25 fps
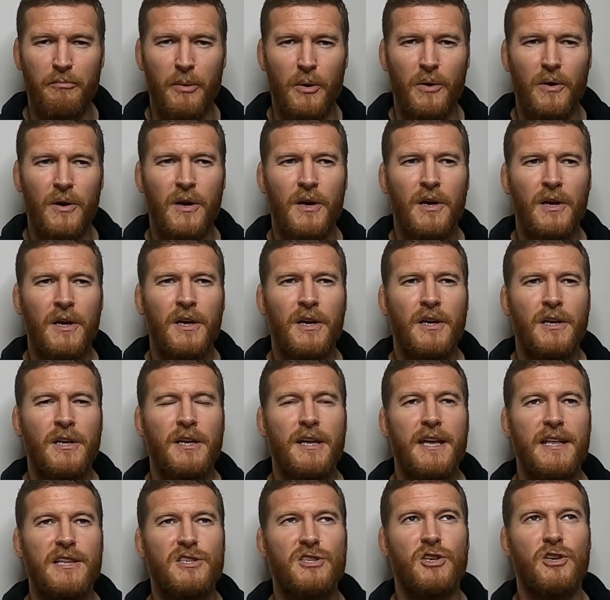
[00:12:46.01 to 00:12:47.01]
But
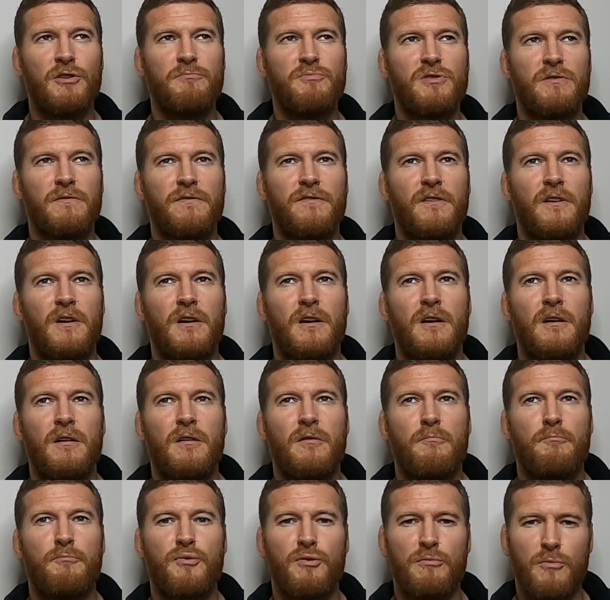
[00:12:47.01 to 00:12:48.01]
in terms of
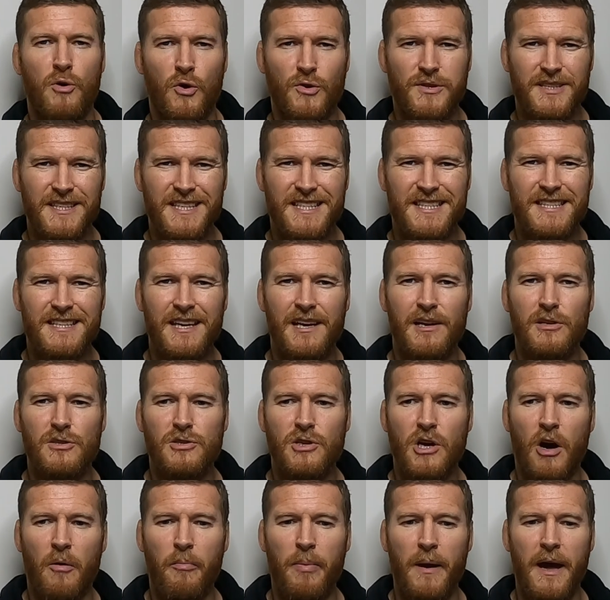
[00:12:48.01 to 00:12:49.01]
promoting sales
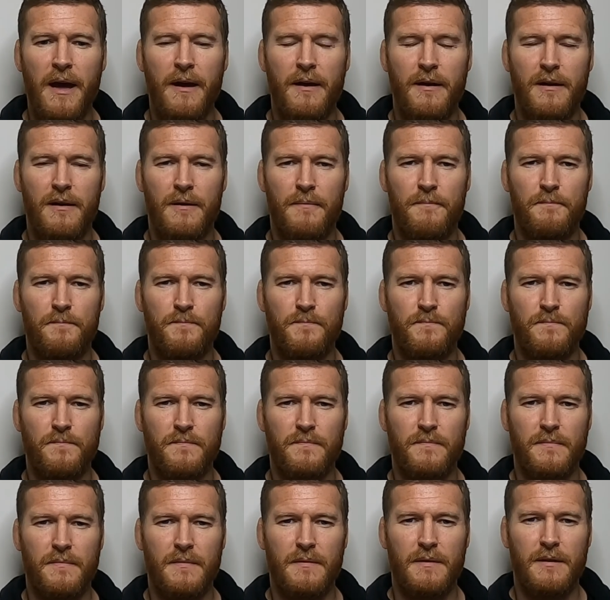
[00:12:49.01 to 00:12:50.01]
copy
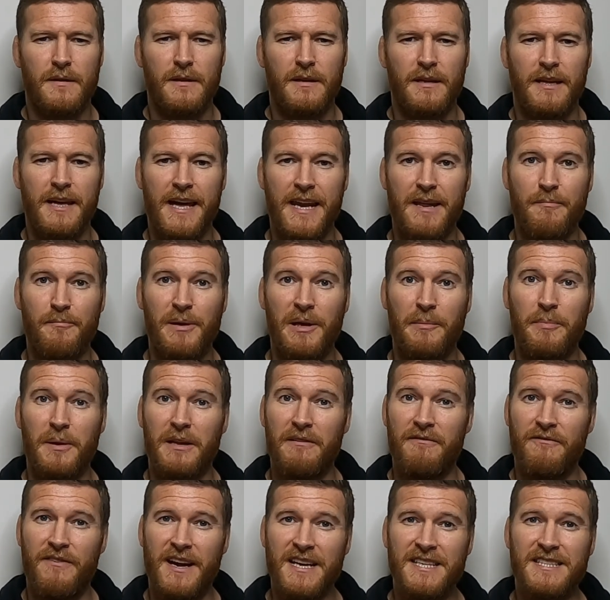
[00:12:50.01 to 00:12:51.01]
and getting people
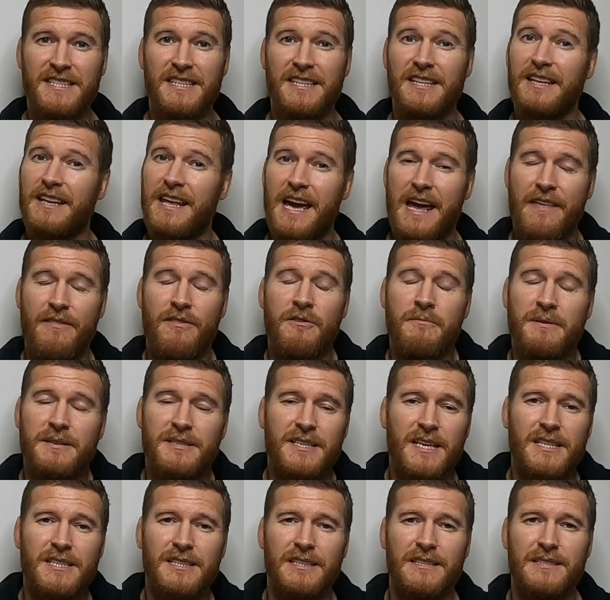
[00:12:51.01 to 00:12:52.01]
invested and getting them
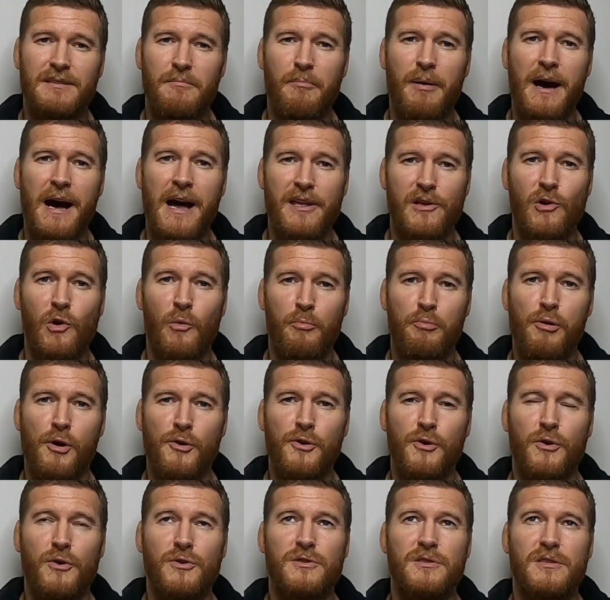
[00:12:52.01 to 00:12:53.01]
essentially to buy your
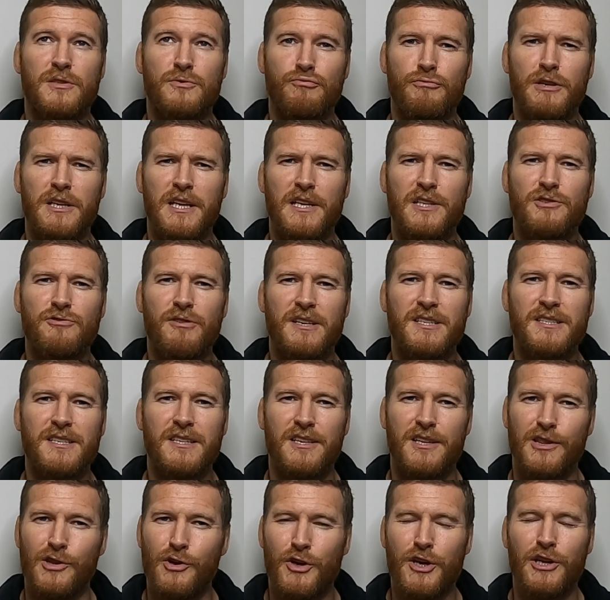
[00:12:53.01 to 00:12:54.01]
products, it's really
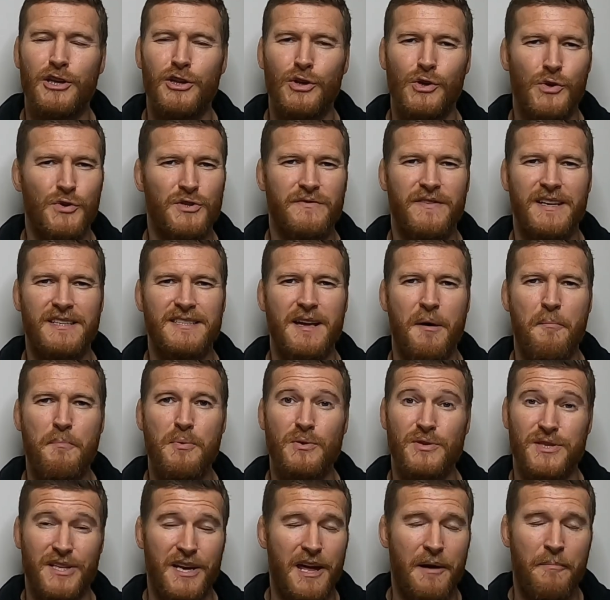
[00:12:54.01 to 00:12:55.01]
interesting and looking at loads of
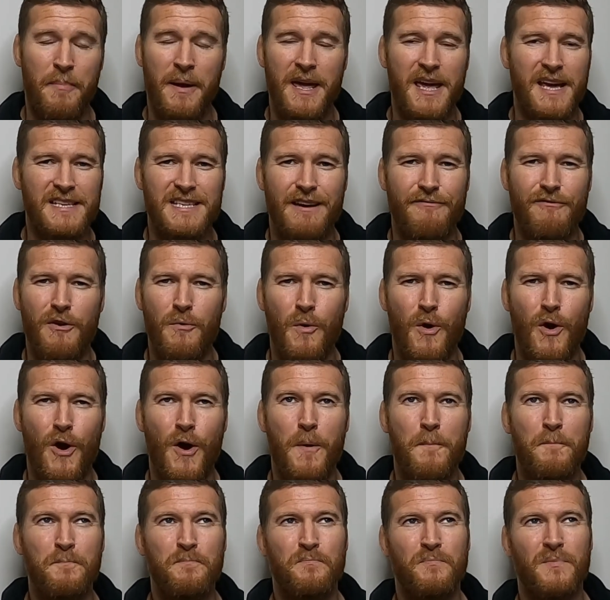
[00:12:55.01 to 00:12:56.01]
examples, and it appears
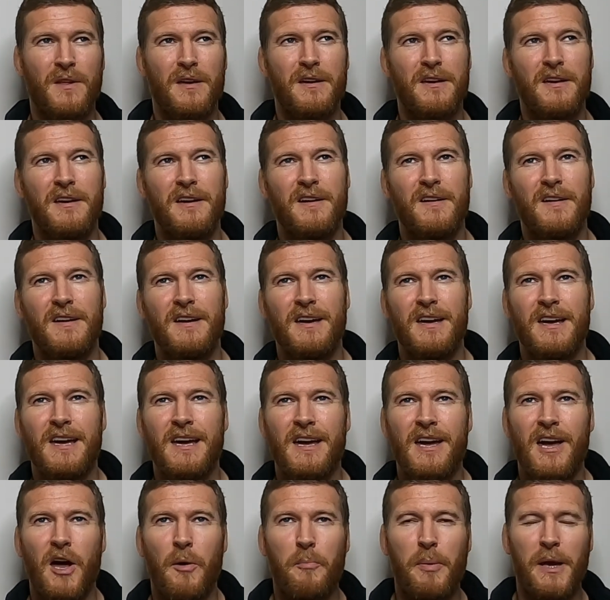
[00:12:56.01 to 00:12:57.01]
everywhere,
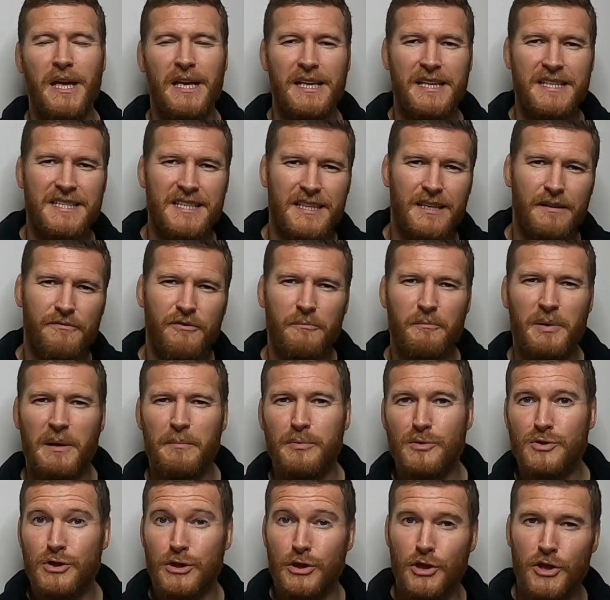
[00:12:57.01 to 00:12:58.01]
appealing to different
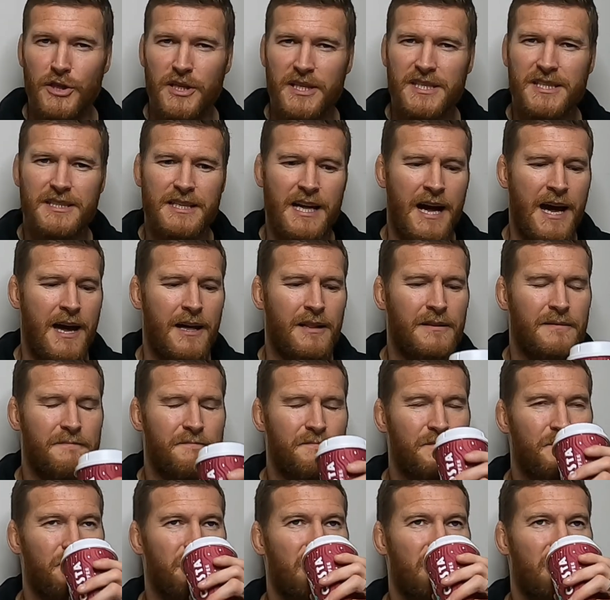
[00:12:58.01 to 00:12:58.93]
people's learning style.